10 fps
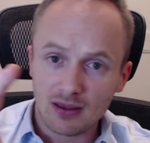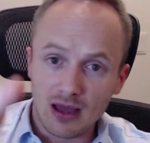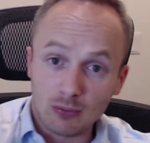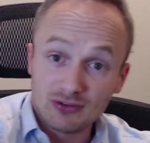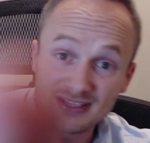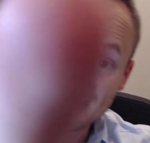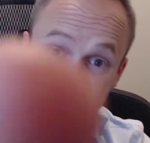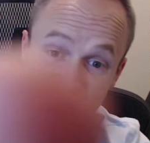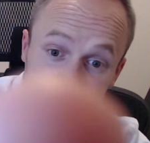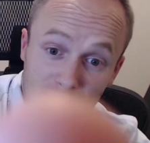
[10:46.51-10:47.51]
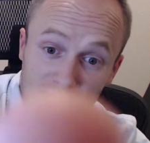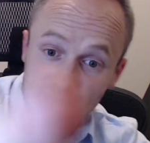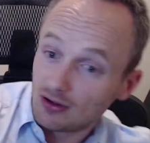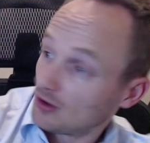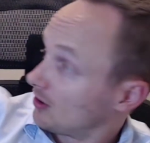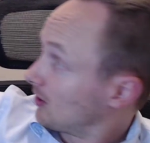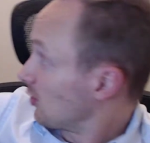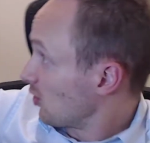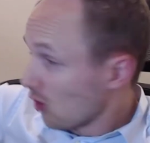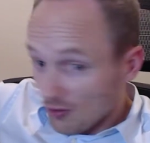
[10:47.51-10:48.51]
I will take this camera
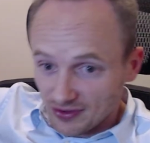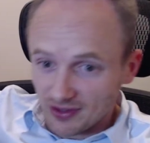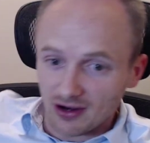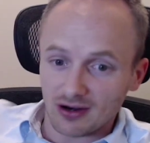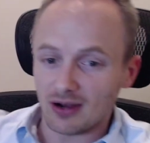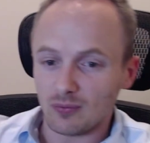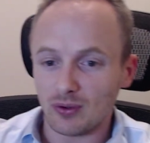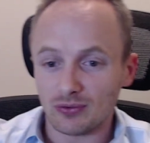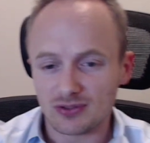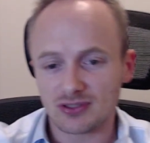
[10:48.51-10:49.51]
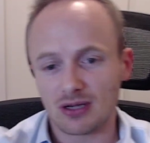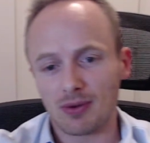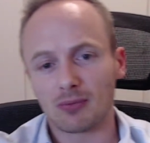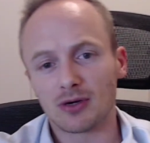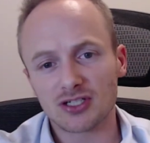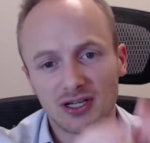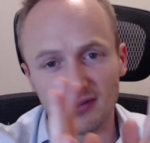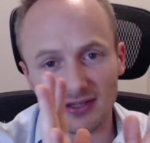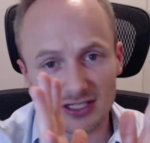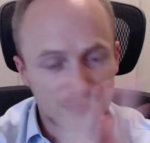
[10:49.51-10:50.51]
over there and we will do some airbrushing in
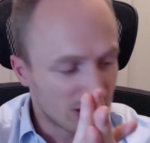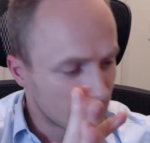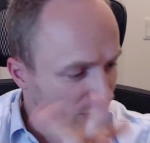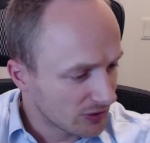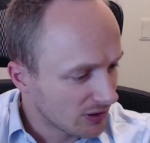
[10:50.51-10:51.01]
the spray booth.